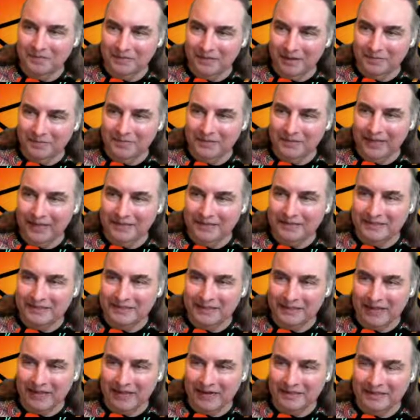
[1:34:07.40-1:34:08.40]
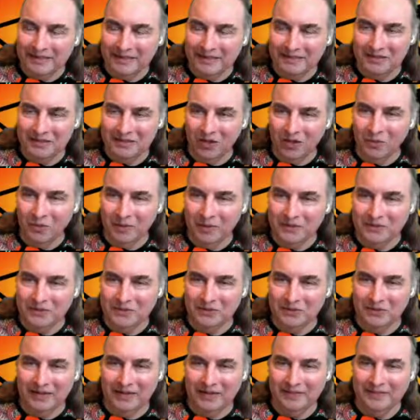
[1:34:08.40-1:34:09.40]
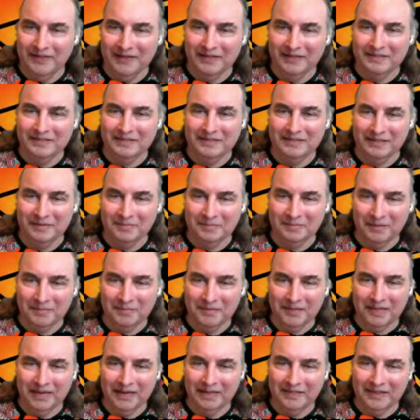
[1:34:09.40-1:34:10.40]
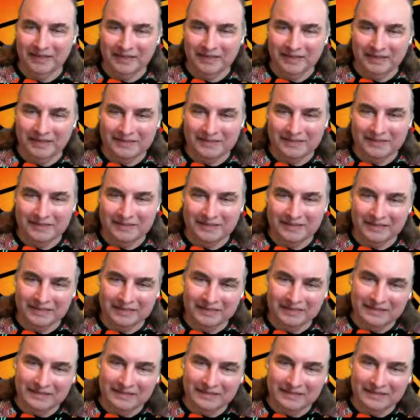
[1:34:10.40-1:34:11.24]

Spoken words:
I'm glad to see that. It doesn't always turn out that nicely, but I'm glad in that case it did.